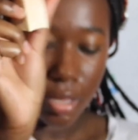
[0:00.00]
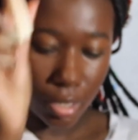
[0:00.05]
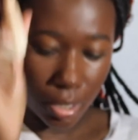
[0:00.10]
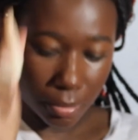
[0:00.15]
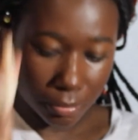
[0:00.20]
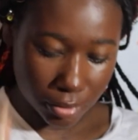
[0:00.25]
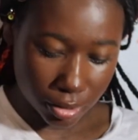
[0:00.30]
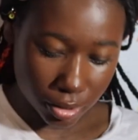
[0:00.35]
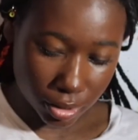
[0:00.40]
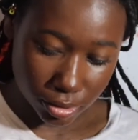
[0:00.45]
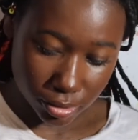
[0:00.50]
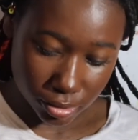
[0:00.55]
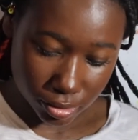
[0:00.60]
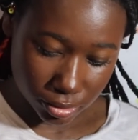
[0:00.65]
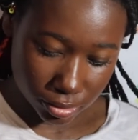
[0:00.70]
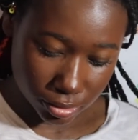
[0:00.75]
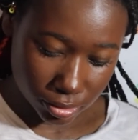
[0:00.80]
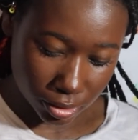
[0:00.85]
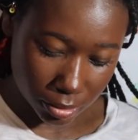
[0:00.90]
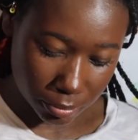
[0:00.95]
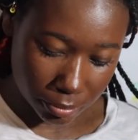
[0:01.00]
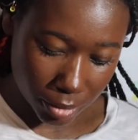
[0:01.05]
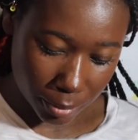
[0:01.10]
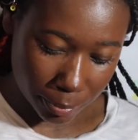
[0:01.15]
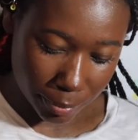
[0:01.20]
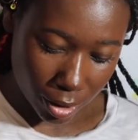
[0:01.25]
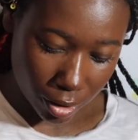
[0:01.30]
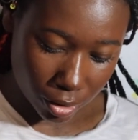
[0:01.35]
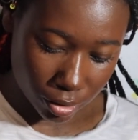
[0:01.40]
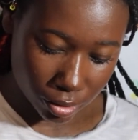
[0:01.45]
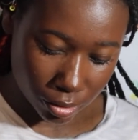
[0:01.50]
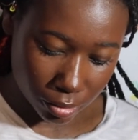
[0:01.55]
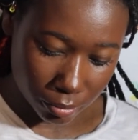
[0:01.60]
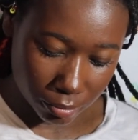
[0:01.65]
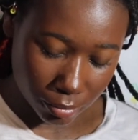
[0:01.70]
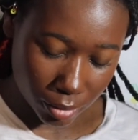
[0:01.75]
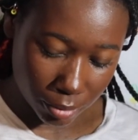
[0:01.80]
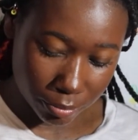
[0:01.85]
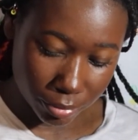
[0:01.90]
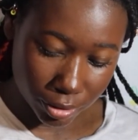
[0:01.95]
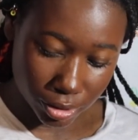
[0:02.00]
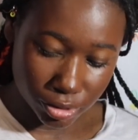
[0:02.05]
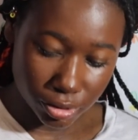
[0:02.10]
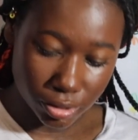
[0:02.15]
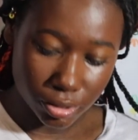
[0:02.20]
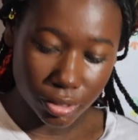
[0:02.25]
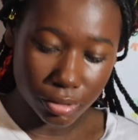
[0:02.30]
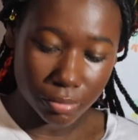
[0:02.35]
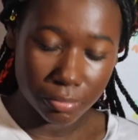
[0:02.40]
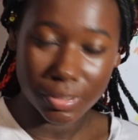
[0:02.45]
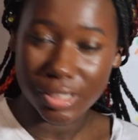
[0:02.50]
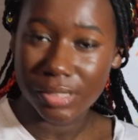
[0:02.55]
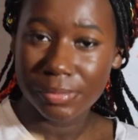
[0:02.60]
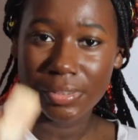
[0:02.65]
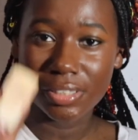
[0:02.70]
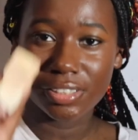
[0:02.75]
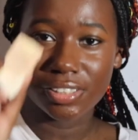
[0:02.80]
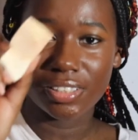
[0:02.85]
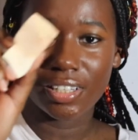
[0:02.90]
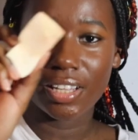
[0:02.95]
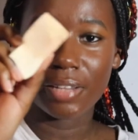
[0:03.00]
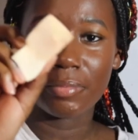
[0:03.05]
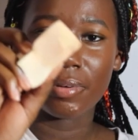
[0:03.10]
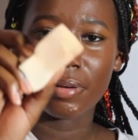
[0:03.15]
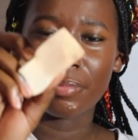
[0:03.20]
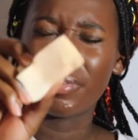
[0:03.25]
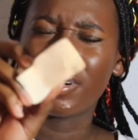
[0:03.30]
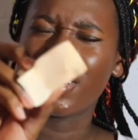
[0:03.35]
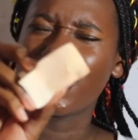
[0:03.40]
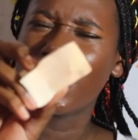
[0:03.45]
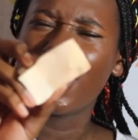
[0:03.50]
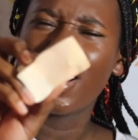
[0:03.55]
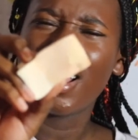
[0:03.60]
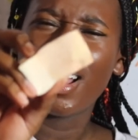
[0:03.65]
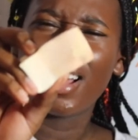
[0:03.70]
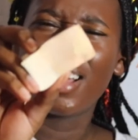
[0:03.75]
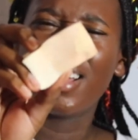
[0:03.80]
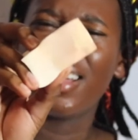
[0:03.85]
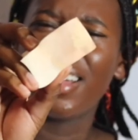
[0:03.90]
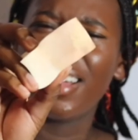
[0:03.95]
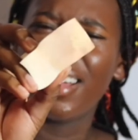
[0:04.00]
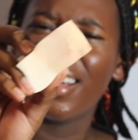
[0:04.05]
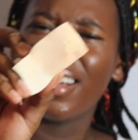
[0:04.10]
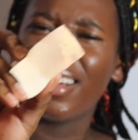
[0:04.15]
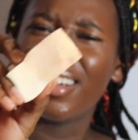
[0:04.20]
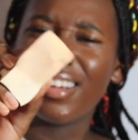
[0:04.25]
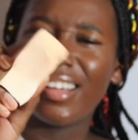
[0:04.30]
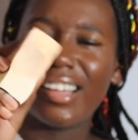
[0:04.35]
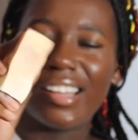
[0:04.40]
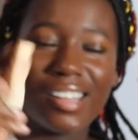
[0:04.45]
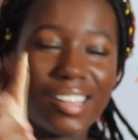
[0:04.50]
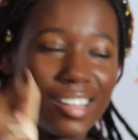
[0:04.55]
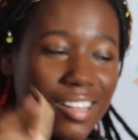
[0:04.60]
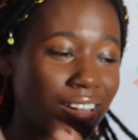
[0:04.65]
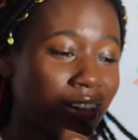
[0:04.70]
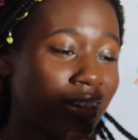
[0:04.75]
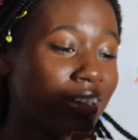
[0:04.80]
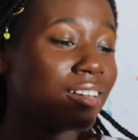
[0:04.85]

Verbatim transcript: and I'm gonna dip my powder, my brush, and my sponge in my